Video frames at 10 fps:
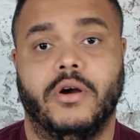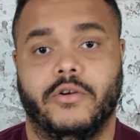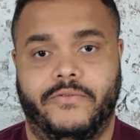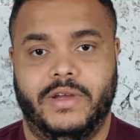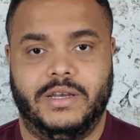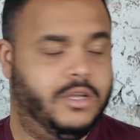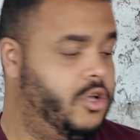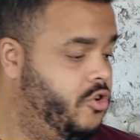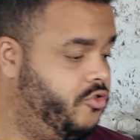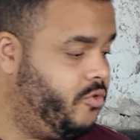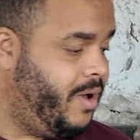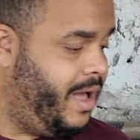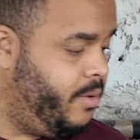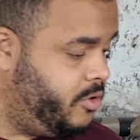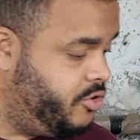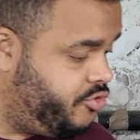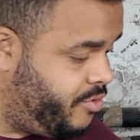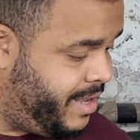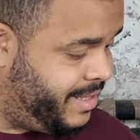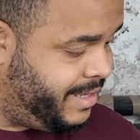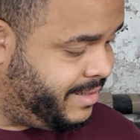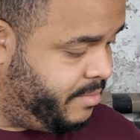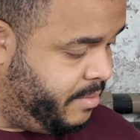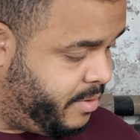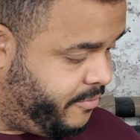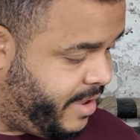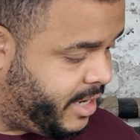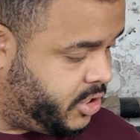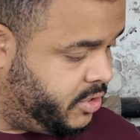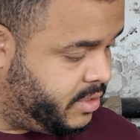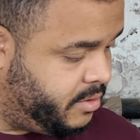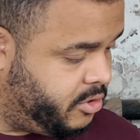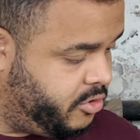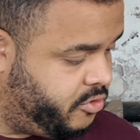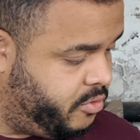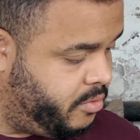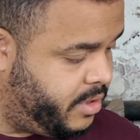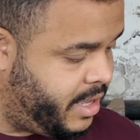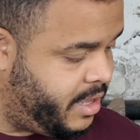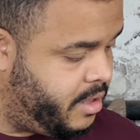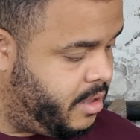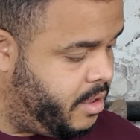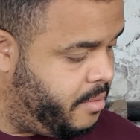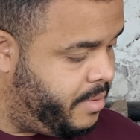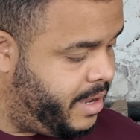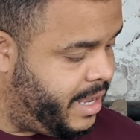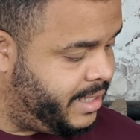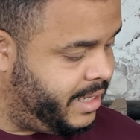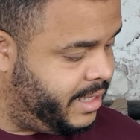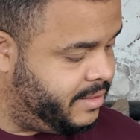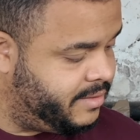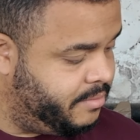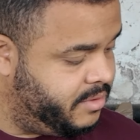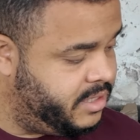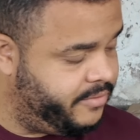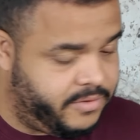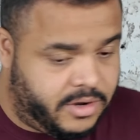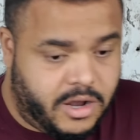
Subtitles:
perfect, so I want to try and add some imperfections. I'm going to do that by adding in some different